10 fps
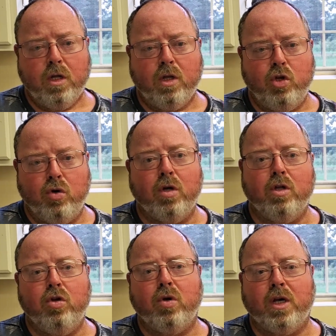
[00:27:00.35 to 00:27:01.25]

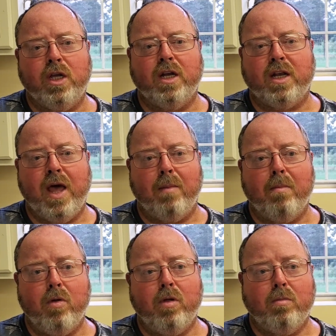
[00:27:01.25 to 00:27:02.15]
you can get that
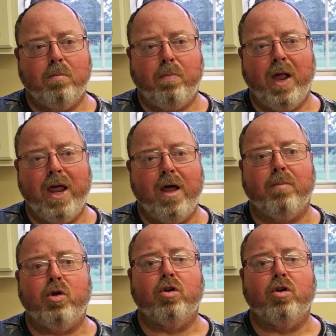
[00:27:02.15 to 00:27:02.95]
plant up to